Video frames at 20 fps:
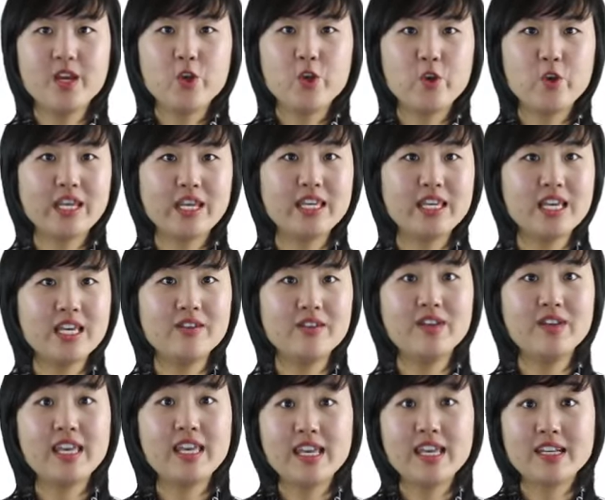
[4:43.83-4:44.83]
You can
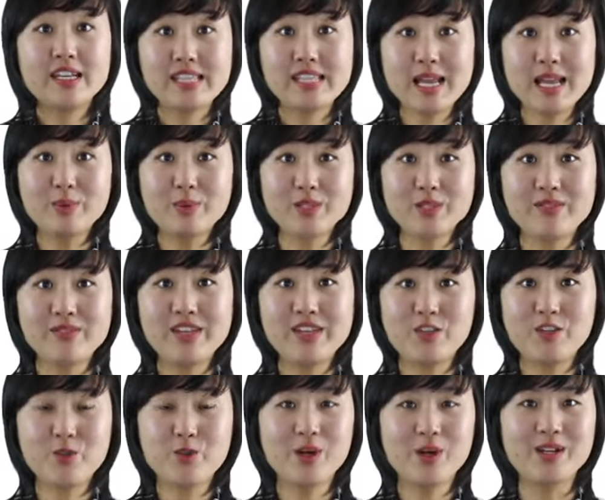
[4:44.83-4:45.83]
give examples of
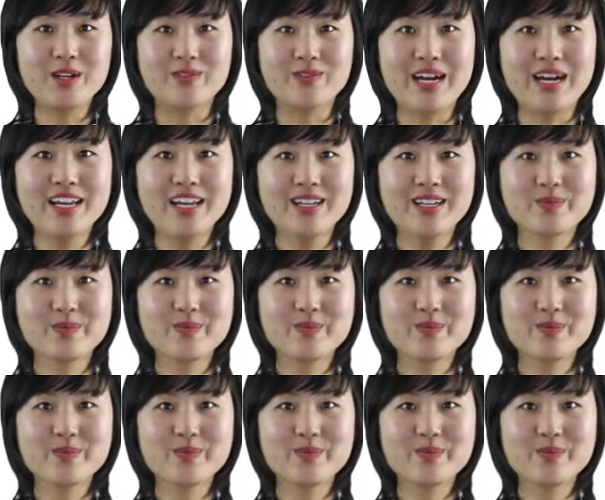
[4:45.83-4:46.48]
each one, right?